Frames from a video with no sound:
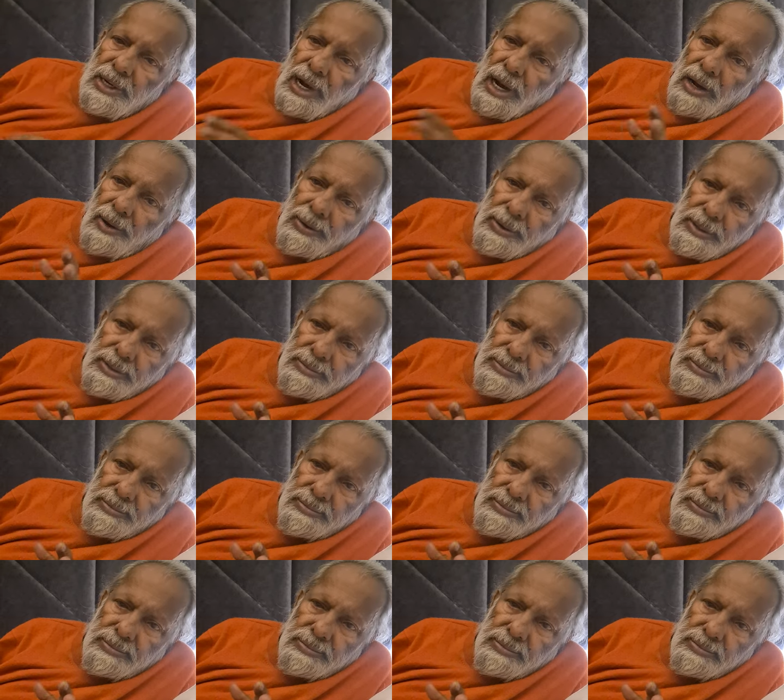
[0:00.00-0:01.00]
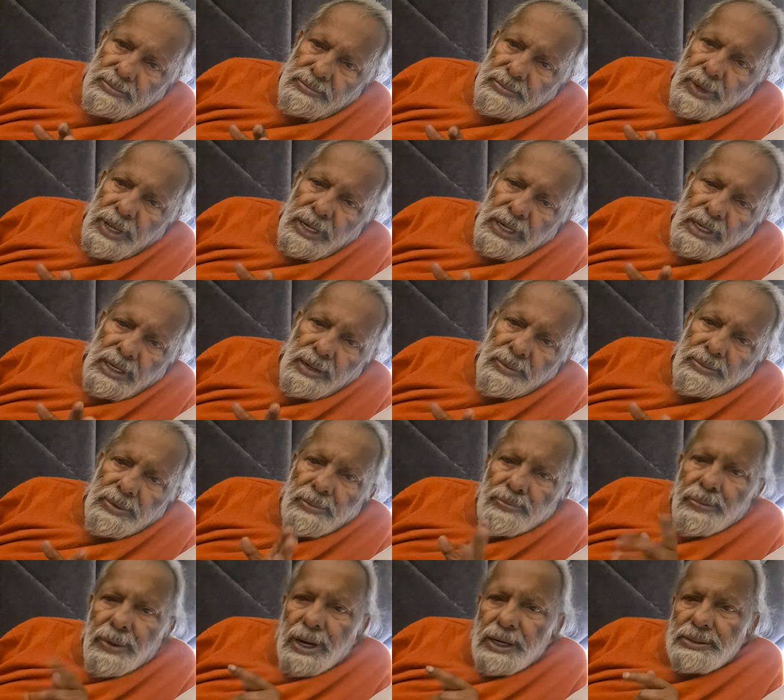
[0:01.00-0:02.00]
Our many of the
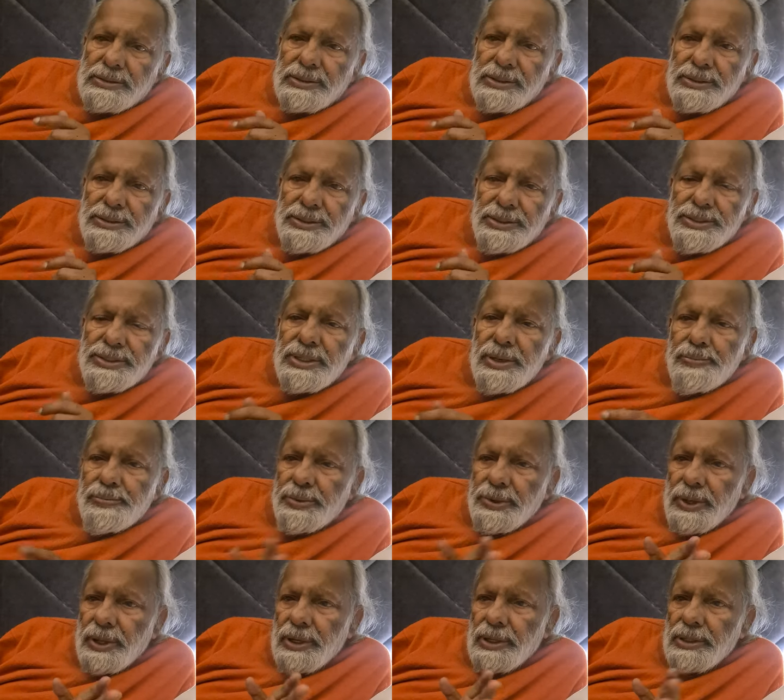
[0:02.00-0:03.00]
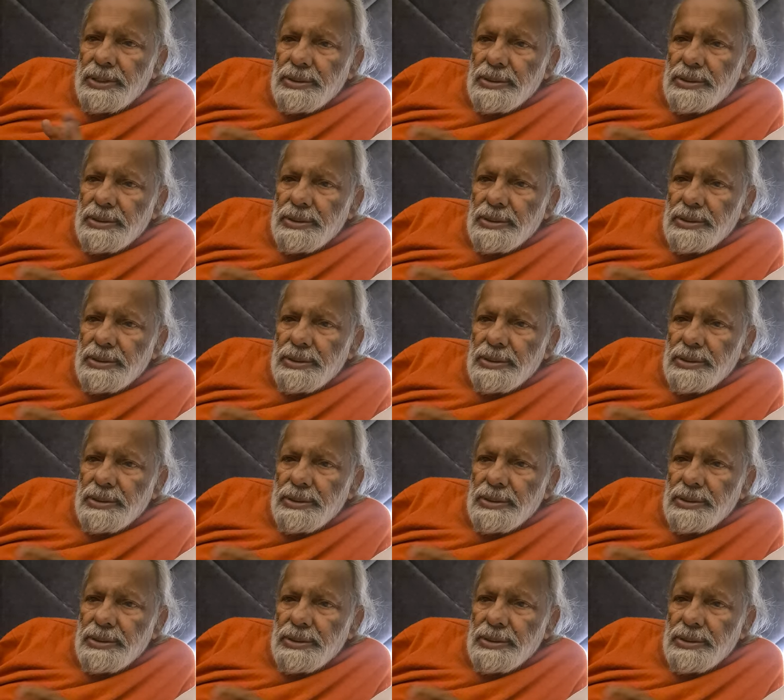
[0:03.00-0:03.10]
past is disappear.